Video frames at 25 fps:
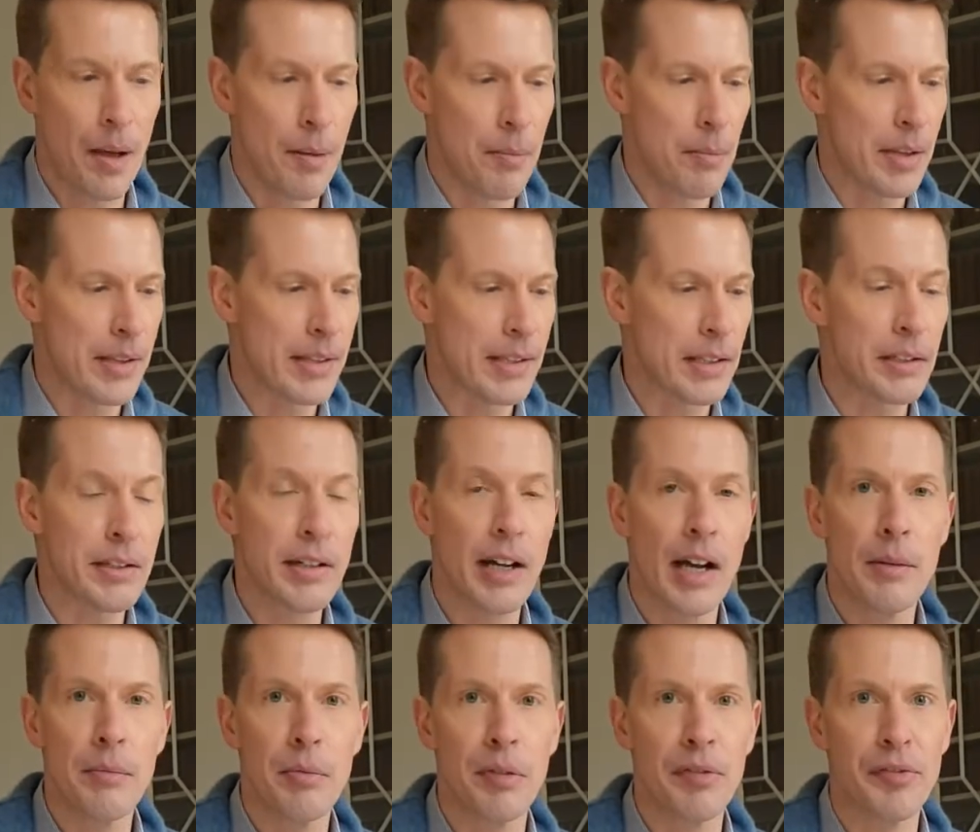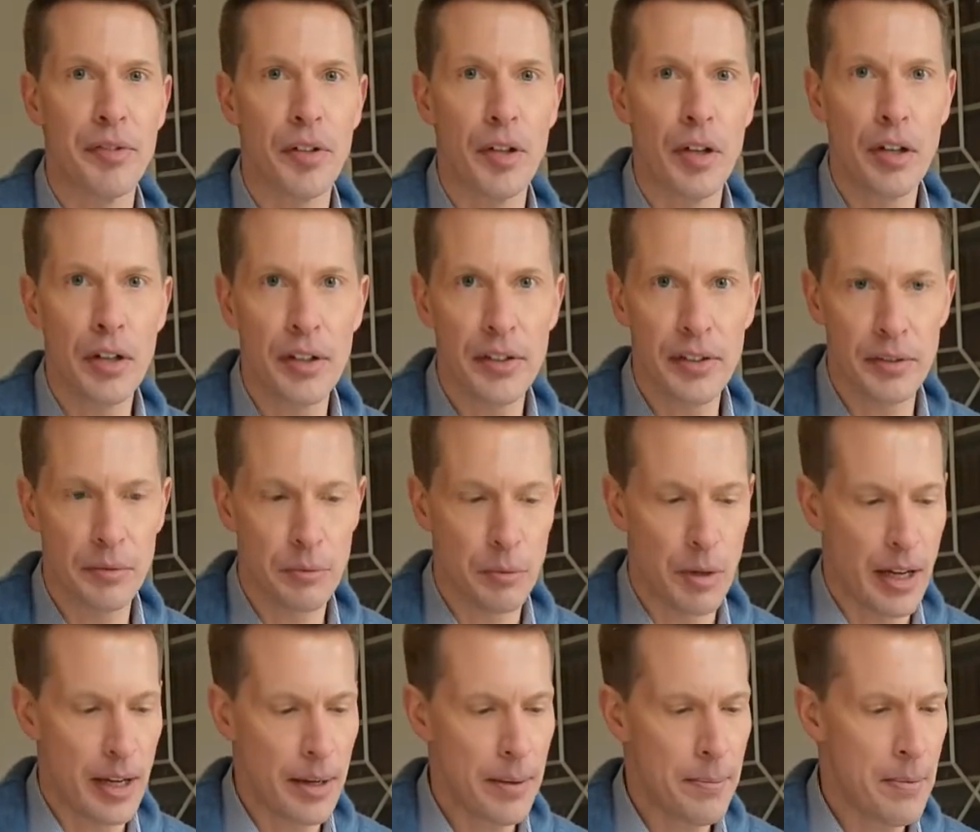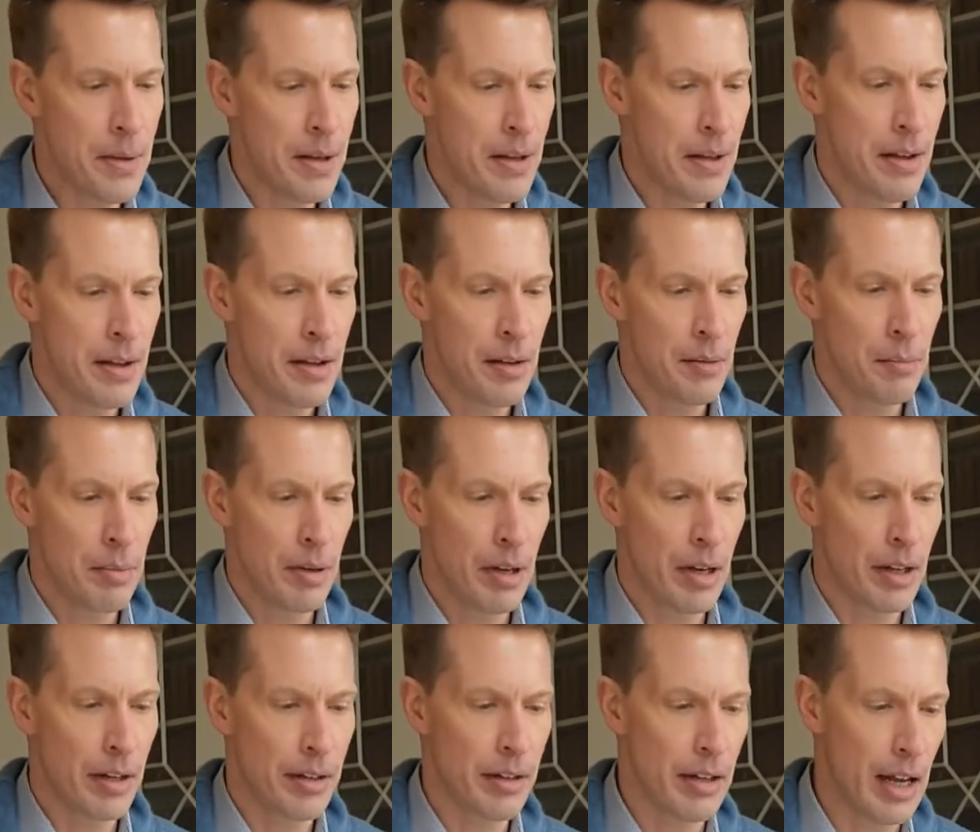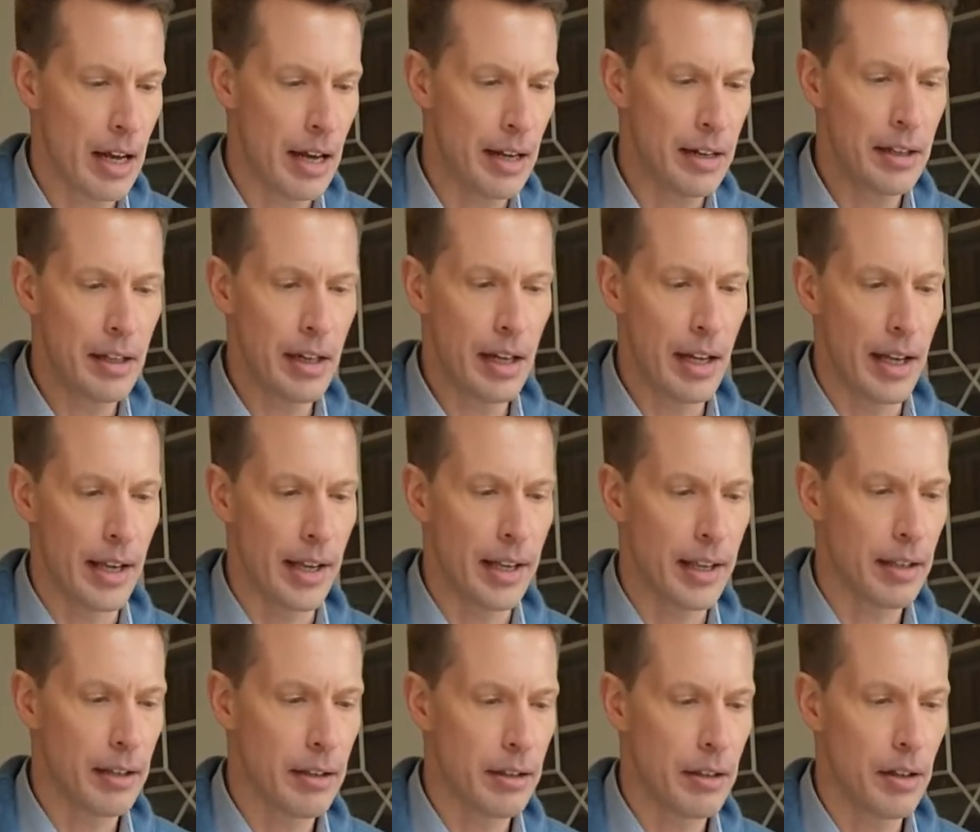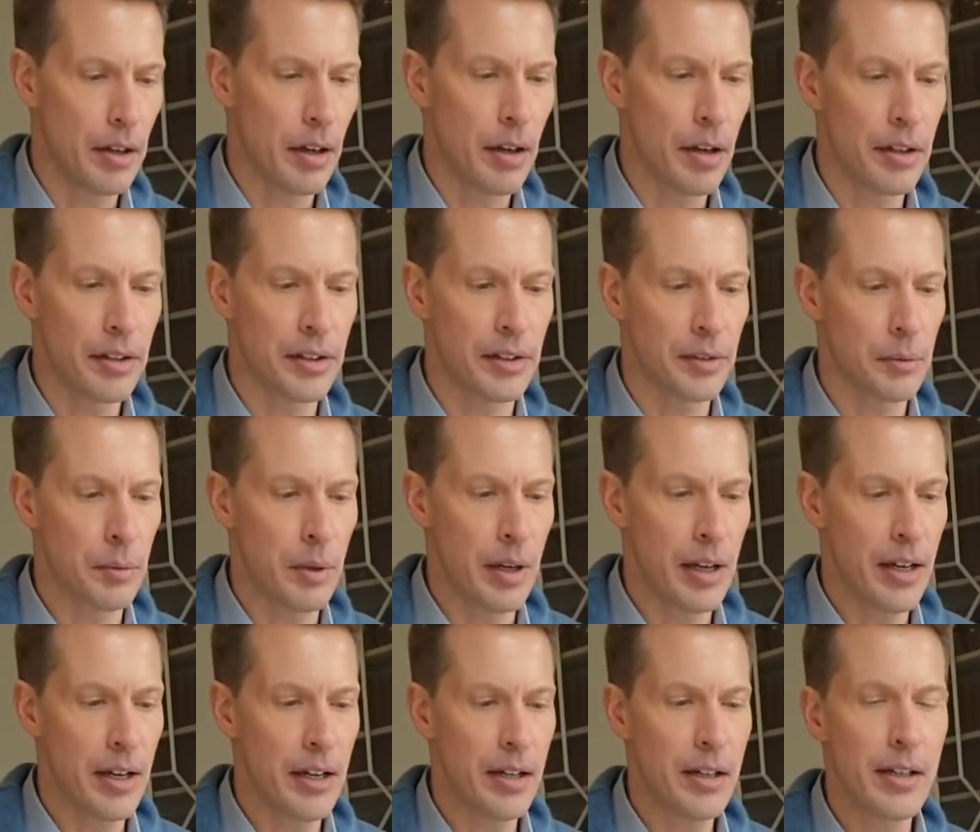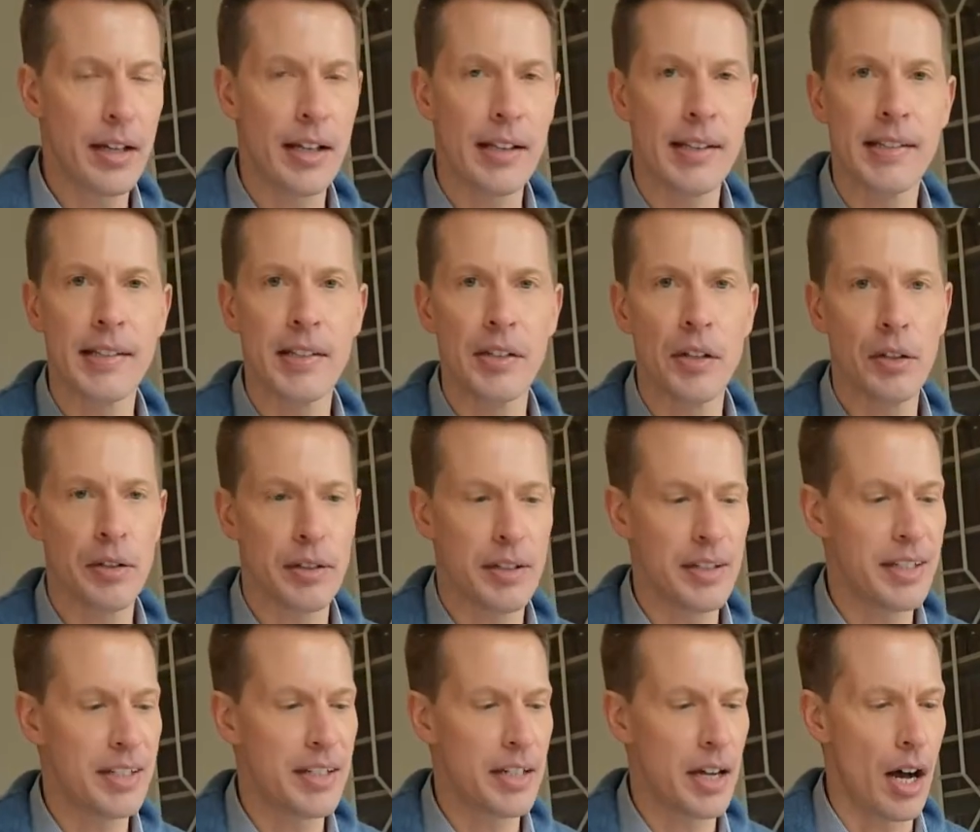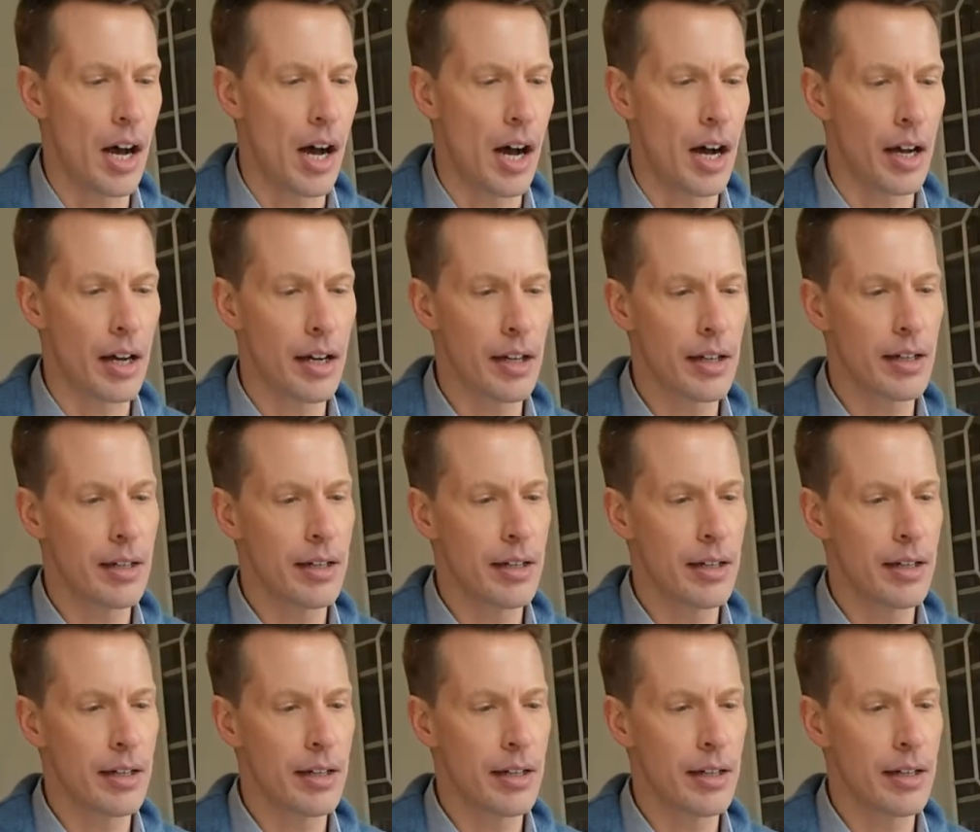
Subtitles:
It's a type of earthenware, but unlike earthenware, it's not dark.